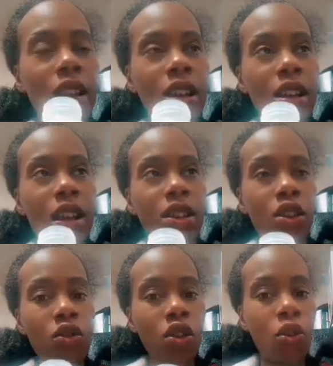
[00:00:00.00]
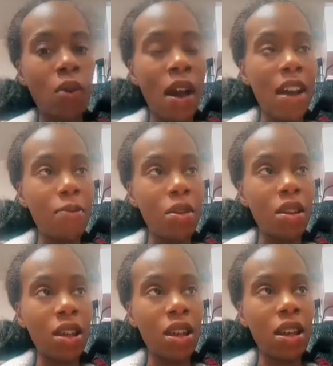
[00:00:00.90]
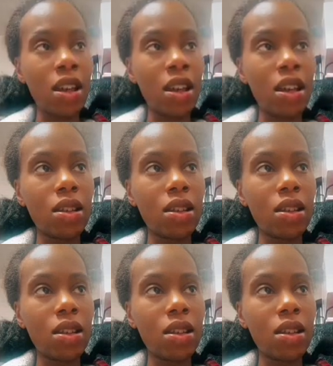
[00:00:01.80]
and I don't know why. I've been leaking it.